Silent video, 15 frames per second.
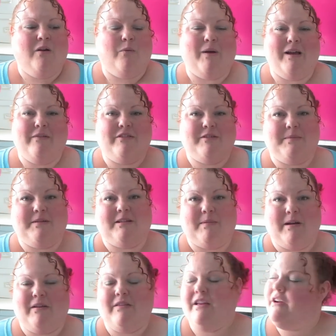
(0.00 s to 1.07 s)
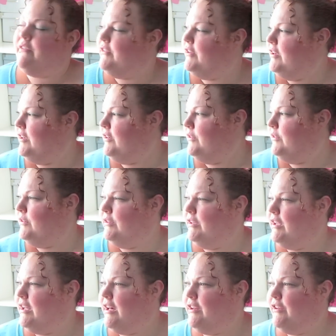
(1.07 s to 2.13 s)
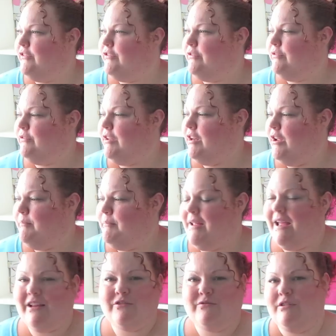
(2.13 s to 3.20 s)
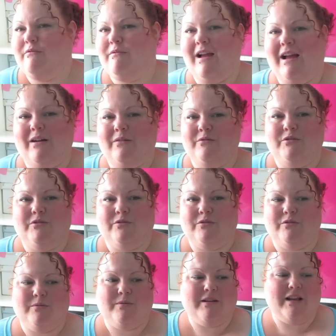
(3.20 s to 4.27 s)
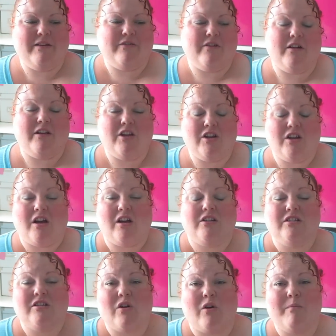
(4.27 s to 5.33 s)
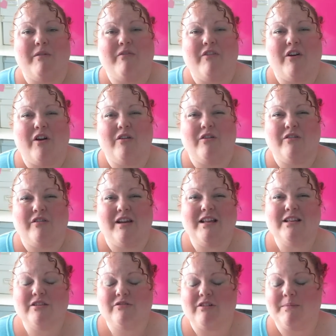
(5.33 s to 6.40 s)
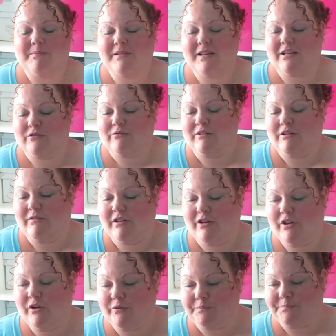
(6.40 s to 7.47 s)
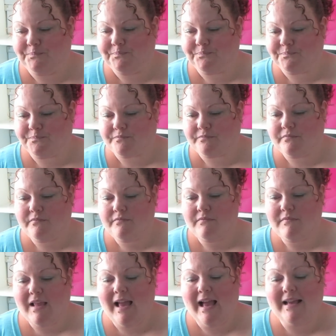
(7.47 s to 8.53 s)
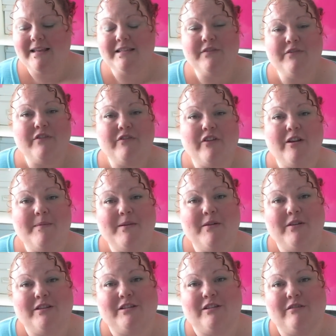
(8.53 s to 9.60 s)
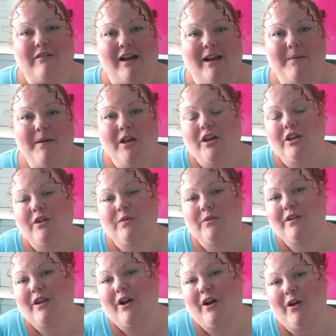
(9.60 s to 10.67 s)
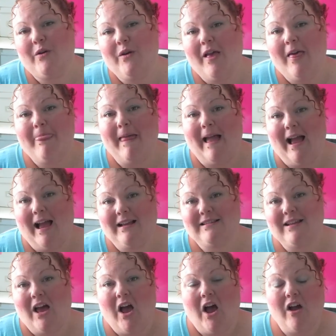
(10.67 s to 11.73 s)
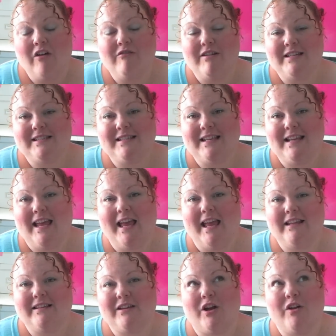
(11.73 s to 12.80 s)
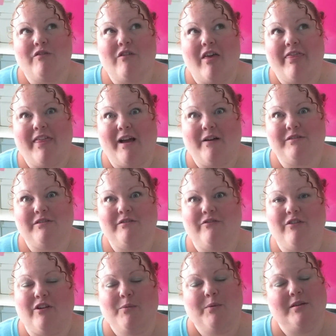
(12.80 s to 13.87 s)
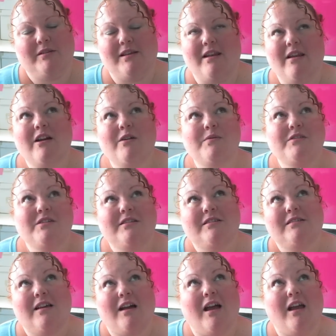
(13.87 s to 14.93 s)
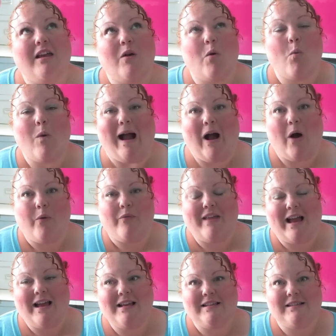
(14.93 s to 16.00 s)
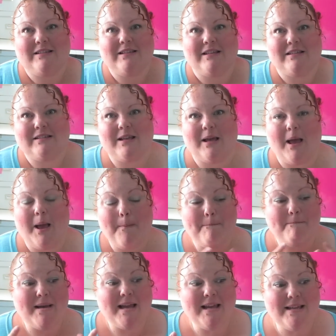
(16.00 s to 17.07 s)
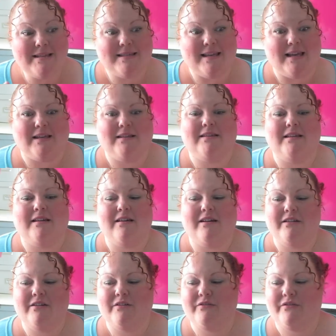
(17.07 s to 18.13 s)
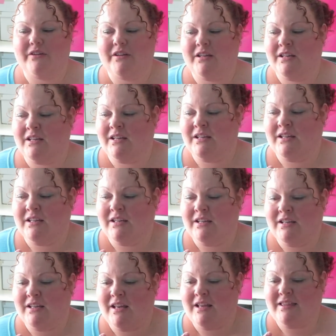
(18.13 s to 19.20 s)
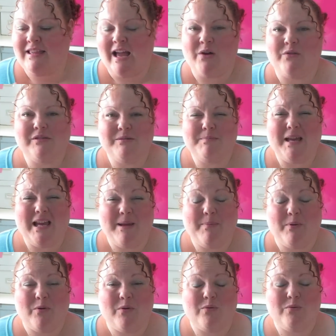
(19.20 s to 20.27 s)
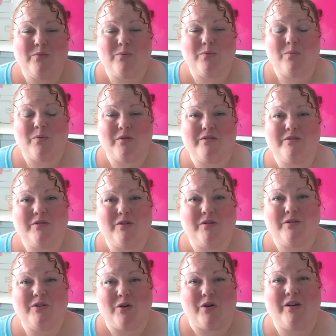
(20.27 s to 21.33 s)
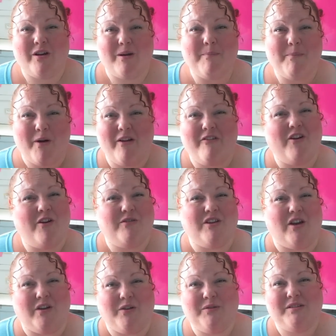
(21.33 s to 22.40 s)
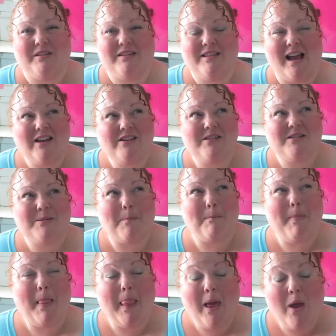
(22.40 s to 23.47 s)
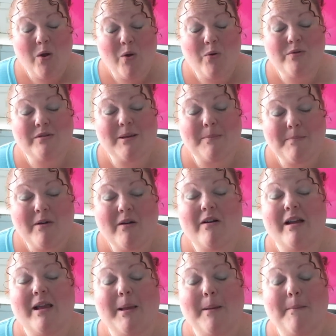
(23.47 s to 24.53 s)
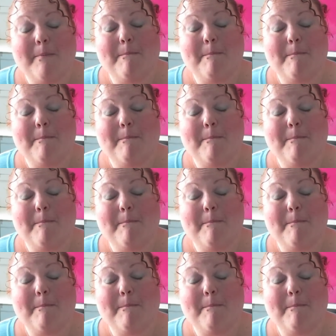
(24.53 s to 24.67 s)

waiting for something to come out of the oven or you are kind of you know meandering around or whatever you can, I'll just go on my phone and look at Instagram so that's really really cool and if you follow me on Instagram, you'll know that I recently hit over a thousand followers. And I was just like, wow, that is just amazing that kind of a thousand people want to look at my photos. That just blows my